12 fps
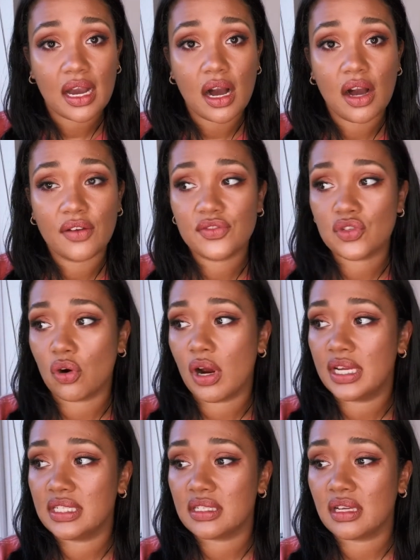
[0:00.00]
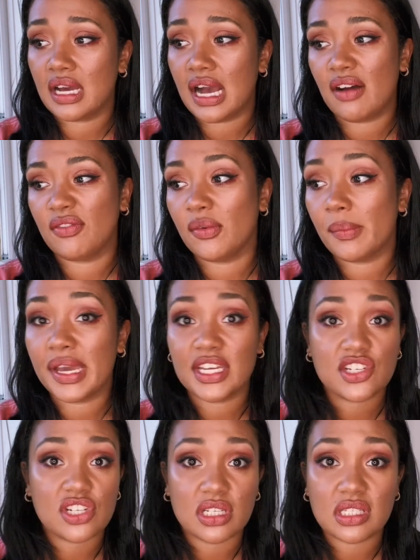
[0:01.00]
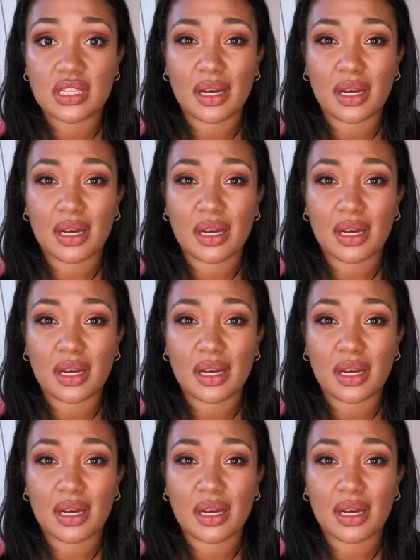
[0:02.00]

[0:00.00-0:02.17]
I've tried affirmations.